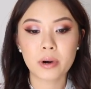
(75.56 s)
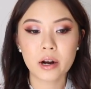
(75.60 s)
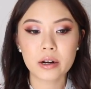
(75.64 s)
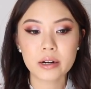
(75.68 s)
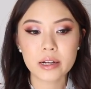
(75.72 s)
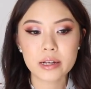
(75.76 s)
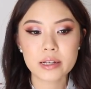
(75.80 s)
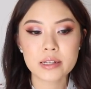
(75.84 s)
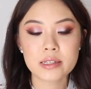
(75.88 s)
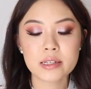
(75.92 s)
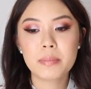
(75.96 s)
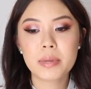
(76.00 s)

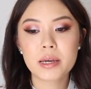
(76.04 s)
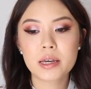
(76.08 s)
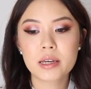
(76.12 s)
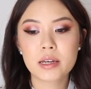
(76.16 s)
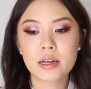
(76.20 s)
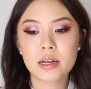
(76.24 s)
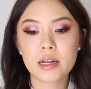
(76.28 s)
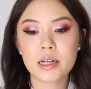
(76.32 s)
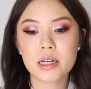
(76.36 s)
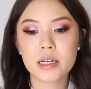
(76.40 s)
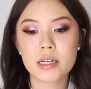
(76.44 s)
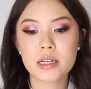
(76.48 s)
products
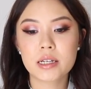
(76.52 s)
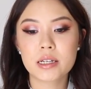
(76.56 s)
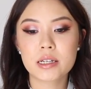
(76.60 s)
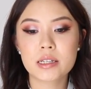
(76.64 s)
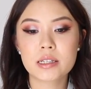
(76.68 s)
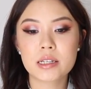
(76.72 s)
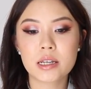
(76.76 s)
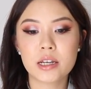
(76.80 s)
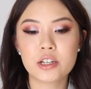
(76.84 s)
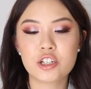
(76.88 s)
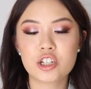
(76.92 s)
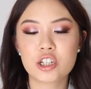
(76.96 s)

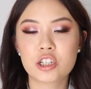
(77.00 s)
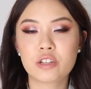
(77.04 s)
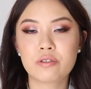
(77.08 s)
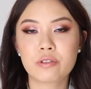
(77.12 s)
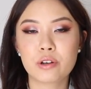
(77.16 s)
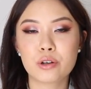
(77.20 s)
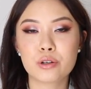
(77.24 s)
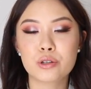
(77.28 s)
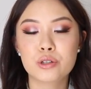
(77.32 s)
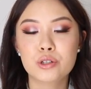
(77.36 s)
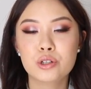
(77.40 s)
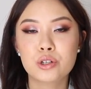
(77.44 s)
because it just
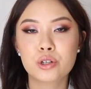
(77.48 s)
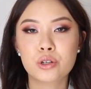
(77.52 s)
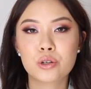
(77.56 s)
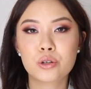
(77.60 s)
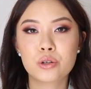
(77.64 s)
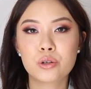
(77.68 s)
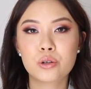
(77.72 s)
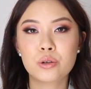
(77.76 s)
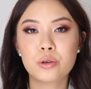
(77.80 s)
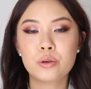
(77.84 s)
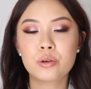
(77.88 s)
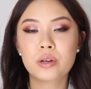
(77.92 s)
feels
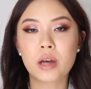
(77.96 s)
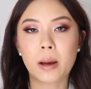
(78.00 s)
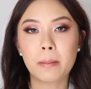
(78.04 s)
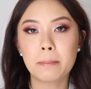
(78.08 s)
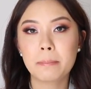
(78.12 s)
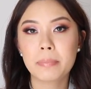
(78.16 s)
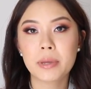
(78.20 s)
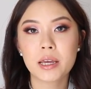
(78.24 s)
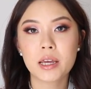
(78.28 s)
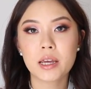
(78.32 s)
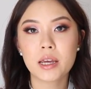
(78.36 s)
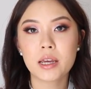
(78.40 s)
too
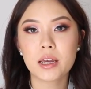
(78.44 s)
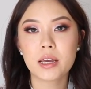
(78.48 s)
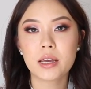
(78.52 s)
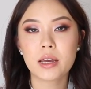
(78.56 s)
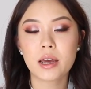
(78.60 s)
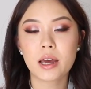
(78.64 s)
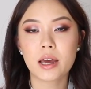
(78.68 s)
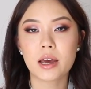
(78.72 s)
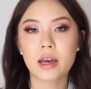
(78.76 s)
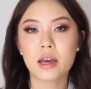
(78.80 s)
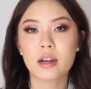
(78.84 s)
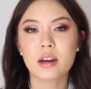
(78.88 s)

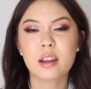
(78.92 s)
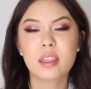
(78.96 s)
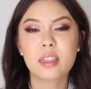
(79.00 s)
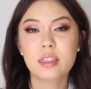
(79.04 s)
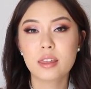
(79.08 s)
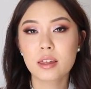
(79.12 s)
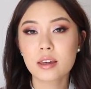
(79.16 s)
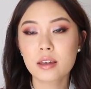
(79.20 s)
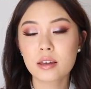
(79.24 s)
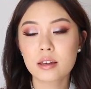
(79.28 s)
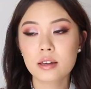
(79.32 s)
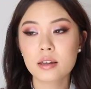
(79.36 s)
gumpy and
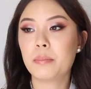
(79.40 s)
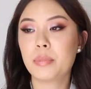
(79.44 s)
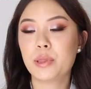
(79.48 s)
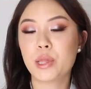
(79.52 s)
thick.